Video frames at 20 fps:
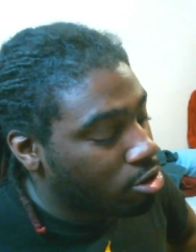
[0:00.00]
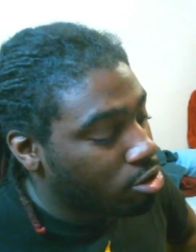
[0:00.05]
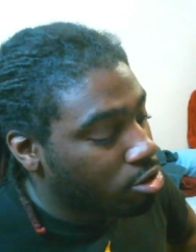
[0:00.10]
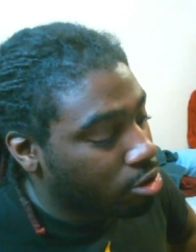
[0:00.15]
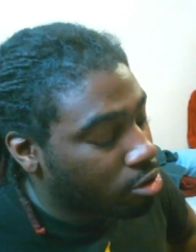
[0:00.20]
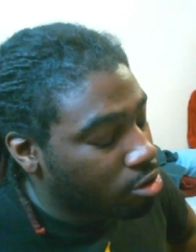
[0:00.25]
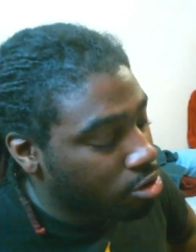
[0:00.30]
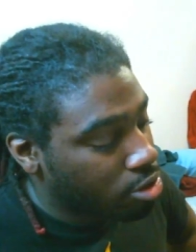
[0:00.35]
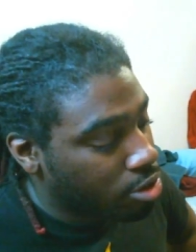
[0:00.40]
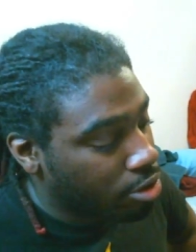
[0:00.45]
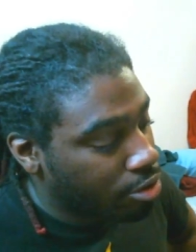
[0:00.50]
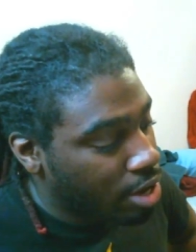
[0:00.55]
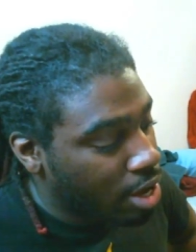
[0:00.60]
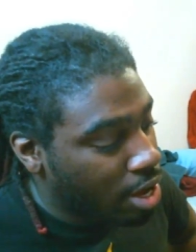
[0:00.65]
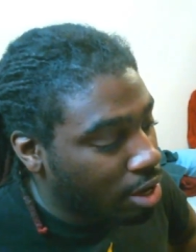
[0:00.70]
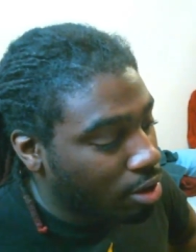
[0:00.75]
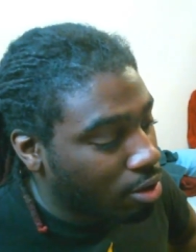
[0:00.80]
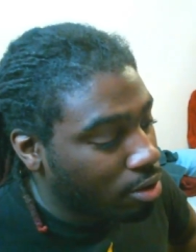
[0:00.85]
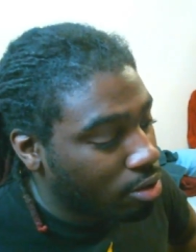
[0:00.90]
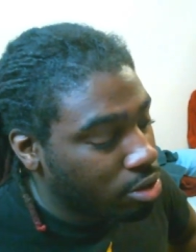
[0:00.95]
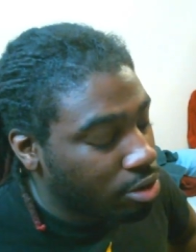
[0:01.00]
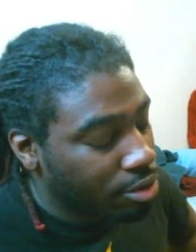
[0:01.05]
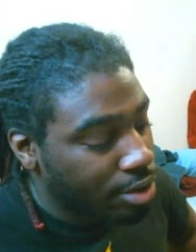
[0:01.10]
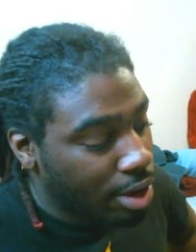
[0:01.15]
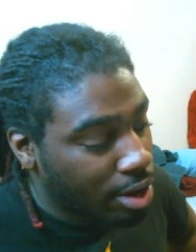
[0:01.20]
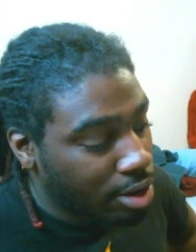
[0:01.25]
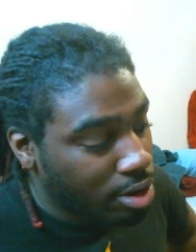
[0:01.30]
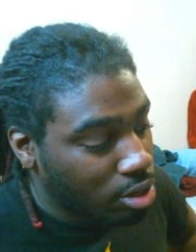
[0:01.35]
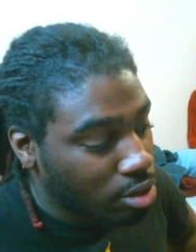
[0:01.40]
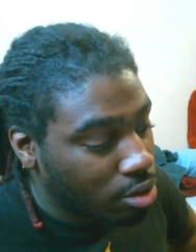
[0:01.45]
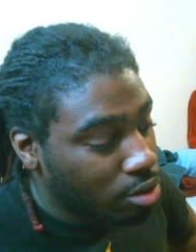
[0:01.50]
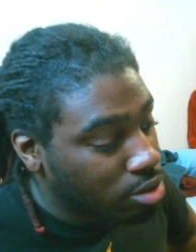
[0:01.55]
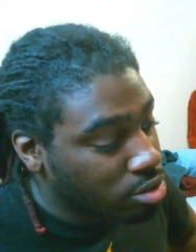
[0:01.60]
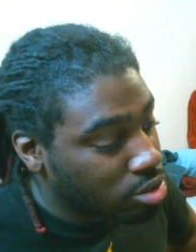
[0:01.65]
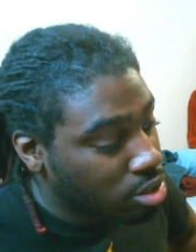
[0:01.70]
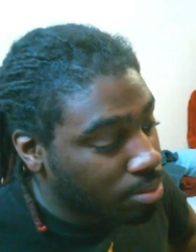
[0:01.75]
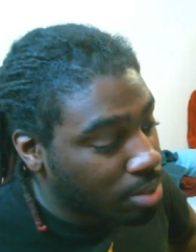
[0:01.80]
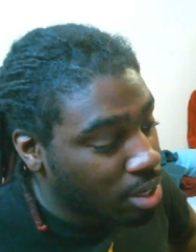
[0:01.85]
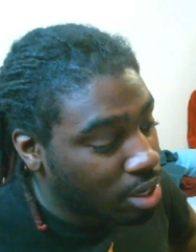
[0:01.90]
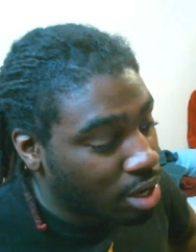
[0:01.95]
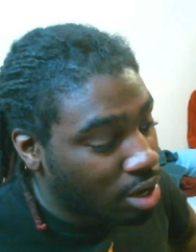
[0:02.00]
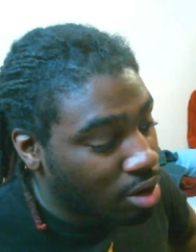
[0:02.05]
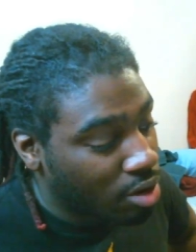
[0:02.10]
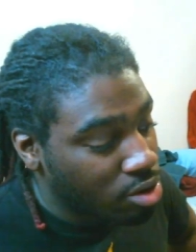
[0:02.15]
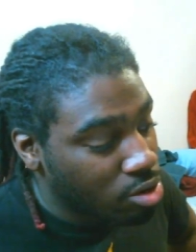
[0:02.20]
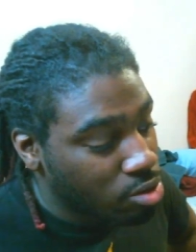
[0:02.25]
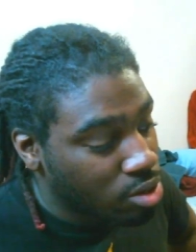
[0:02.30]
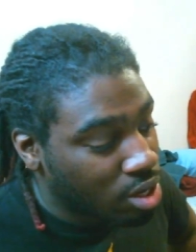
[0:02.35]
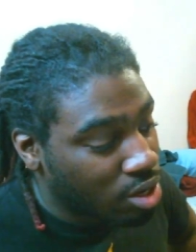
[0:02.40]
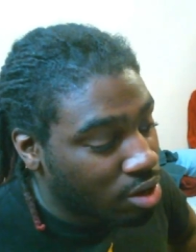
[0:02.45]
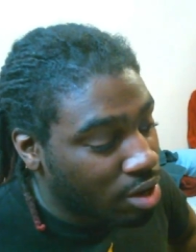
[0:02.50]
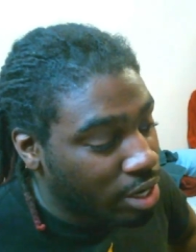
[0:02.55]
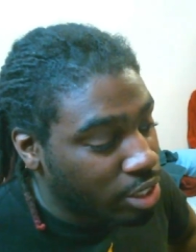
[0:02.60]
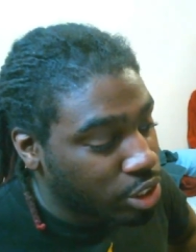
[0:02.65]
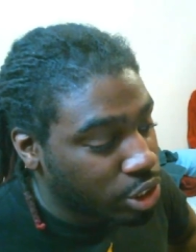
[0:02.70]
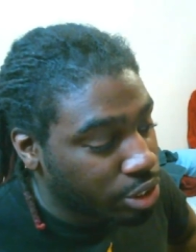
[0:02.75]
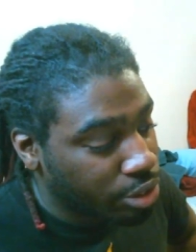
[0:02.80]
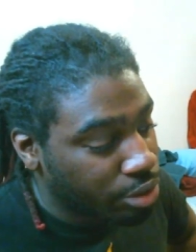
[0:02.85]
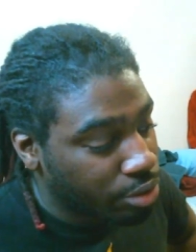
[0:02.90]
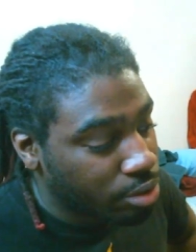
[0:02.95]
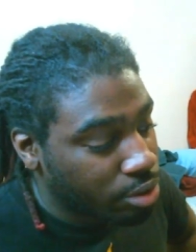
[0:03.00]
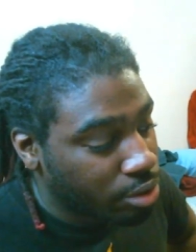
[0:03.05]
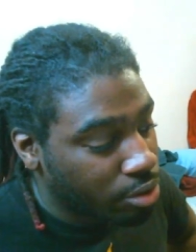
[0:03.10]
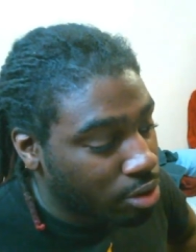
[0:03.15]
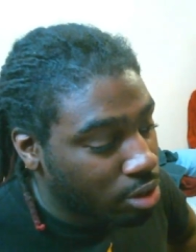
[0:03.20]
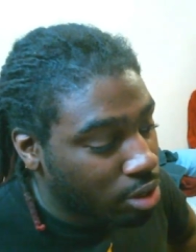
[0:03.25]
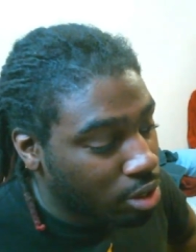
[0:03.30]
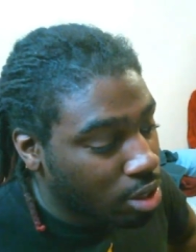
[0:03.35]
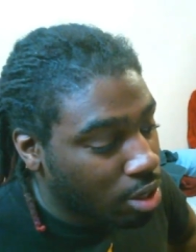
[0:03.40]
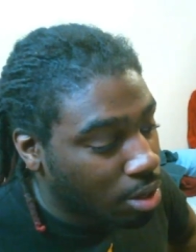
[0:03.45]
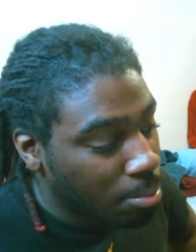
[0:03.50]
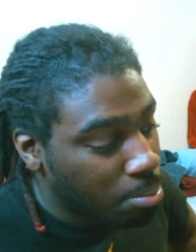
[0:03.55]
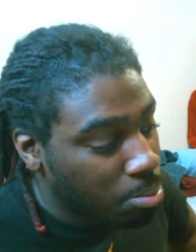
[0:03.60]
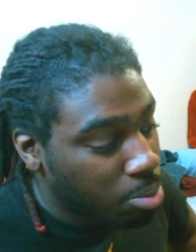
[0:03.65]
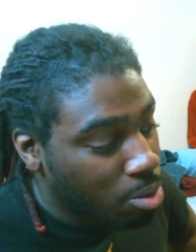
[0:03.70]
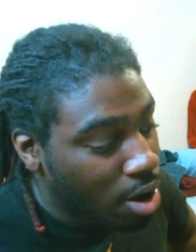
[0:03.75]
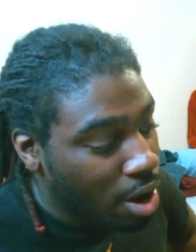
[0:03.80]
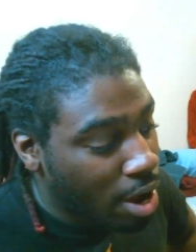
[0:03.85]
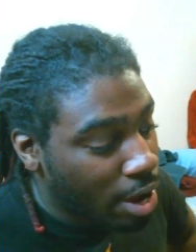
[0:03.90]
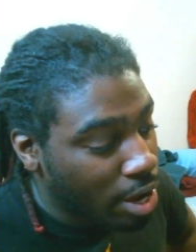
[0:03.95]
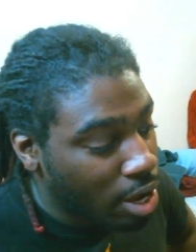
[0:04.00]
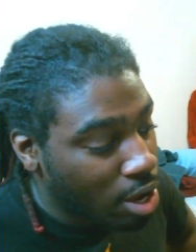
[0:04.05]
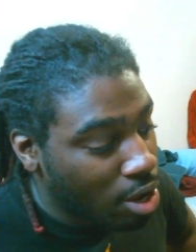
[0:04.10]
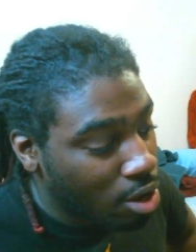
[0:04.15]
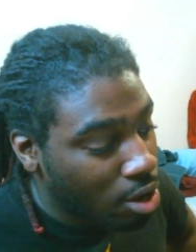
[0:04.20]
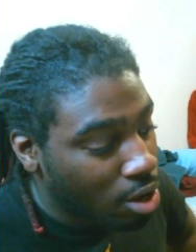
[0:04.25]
You're you're not you're not gonna do this to me again like you did last year. You're gonna comply.